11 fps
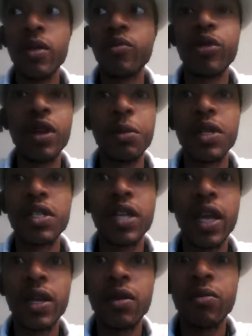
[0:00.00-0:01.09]
pretty much
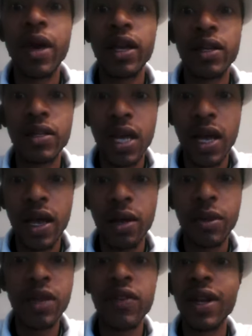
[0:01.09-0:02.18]
take them back in time.
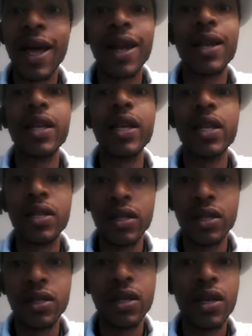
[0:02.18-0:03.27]
Even a lot of
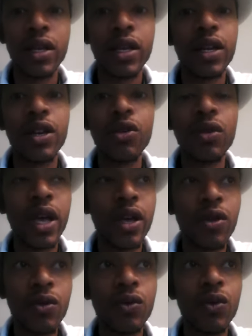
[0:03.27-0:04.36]
deities can do that.
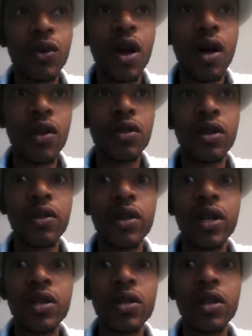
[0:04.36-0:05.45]
You call certain
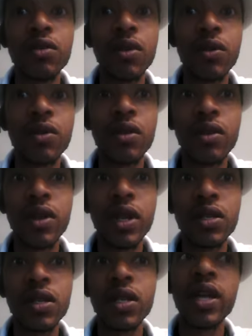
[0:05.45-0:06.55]
deities, work with certain
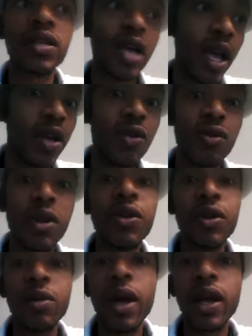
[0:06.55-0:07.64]
deities, they'll take you
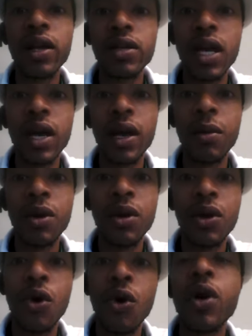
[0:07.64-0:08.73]
literally back in time,
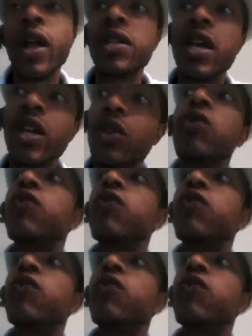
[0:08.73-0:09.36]
or they'll take you